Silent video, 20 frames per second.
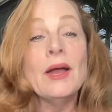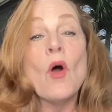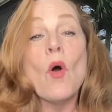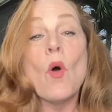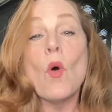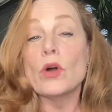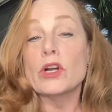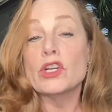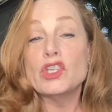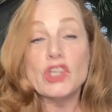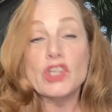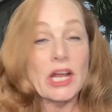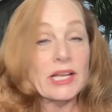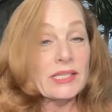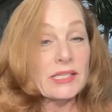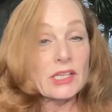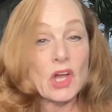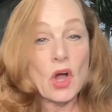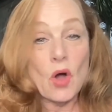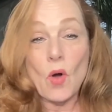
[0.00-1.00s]
or
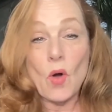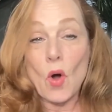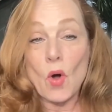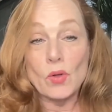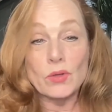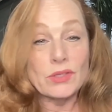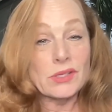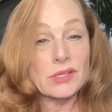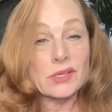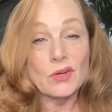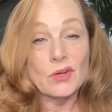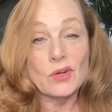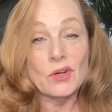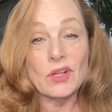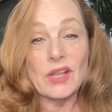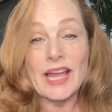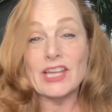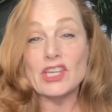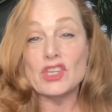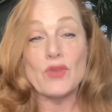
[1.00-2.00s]
just go old school
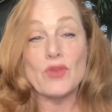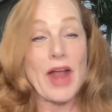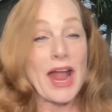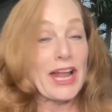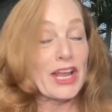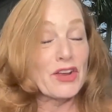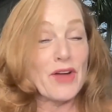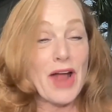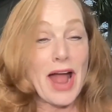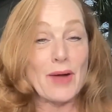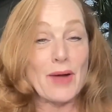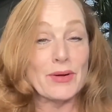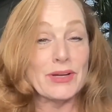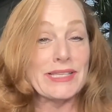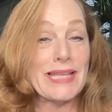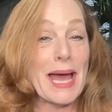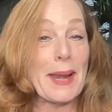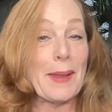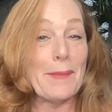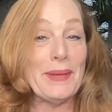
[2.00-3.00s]
and track your hours
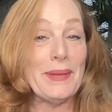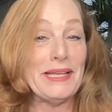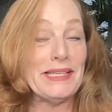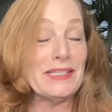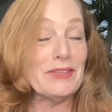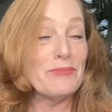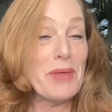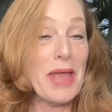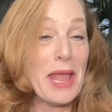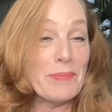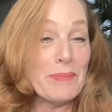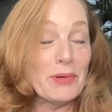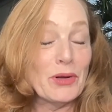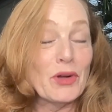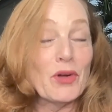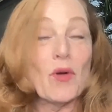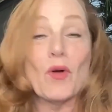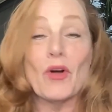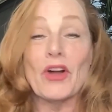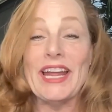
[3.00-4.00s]
on a piece of paper
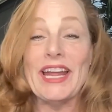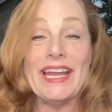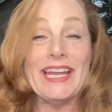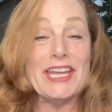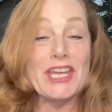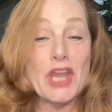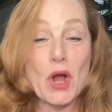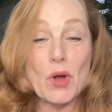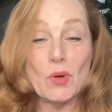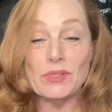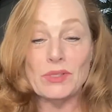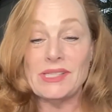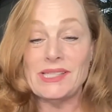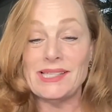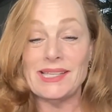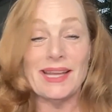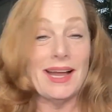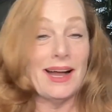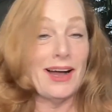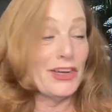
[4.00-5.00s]
or in notes
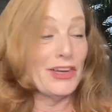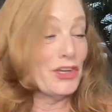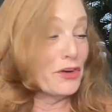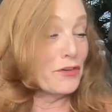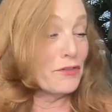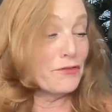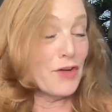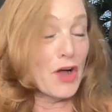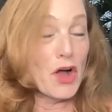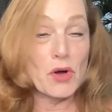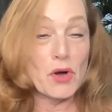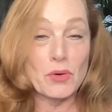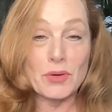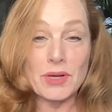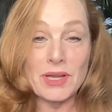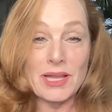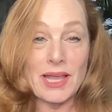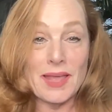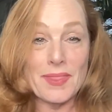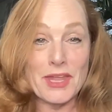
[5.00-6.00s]
on your phone
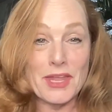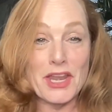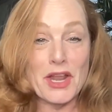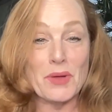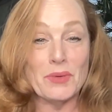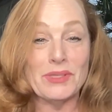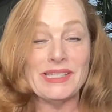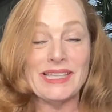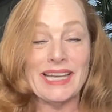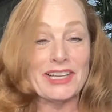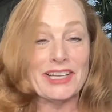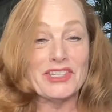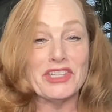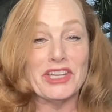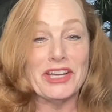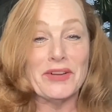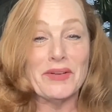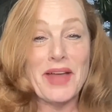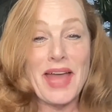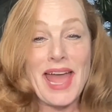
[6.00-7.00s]
in the notes
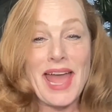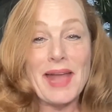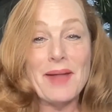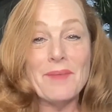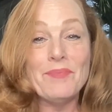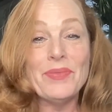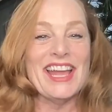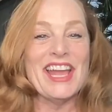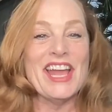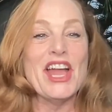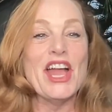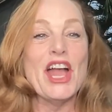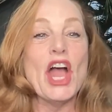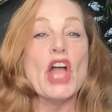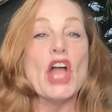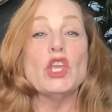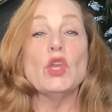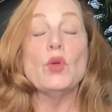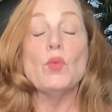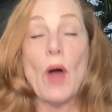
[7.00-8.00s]
section, okay?
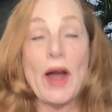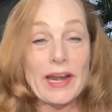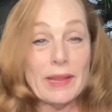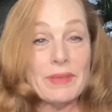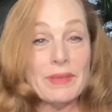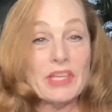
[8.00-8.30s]
You want to be